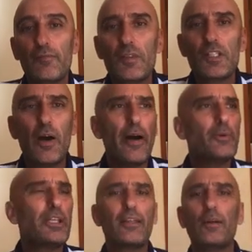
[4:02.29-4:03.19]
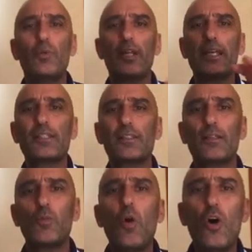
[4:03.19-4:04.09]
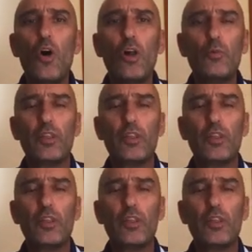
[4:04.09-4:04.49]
So I would kick the ball against the wall